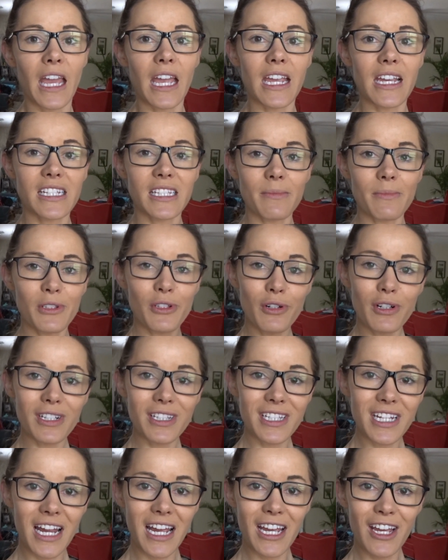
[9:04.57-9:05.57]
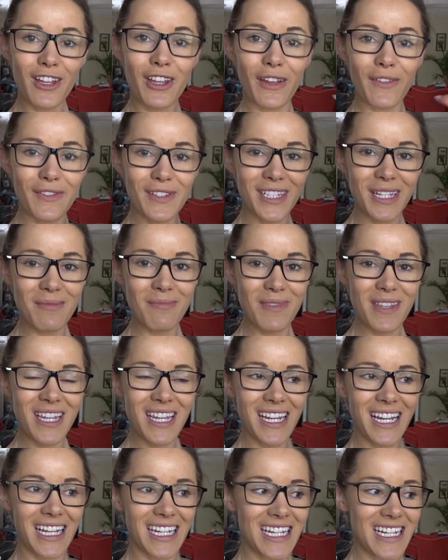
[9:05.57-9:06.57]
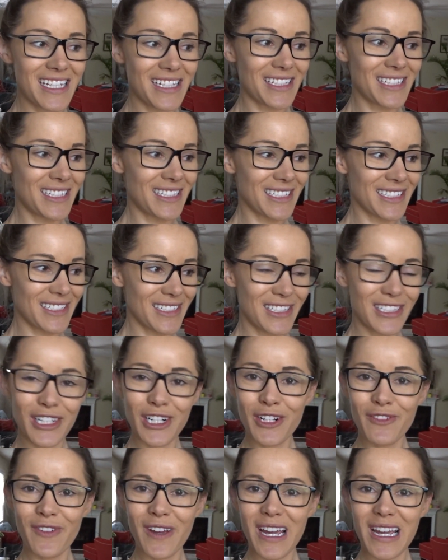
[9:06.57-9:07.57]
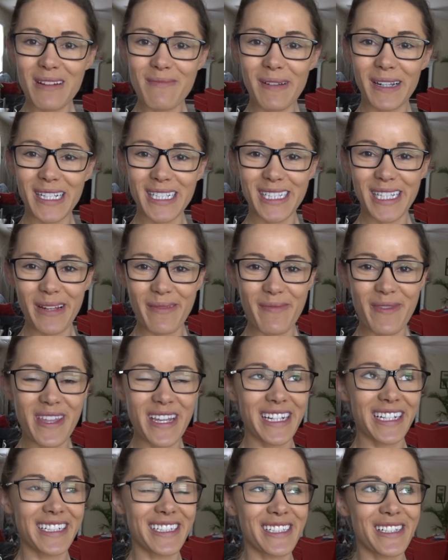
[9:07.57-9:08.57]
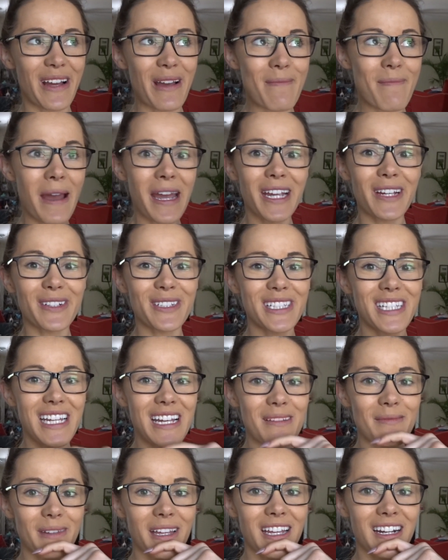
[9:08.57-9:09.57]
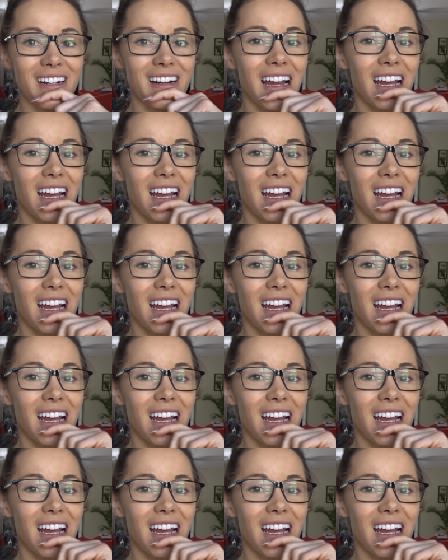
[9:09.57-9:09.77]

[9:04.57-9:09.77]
he has some sort of style of something and he's certified by something, so I might go see him later.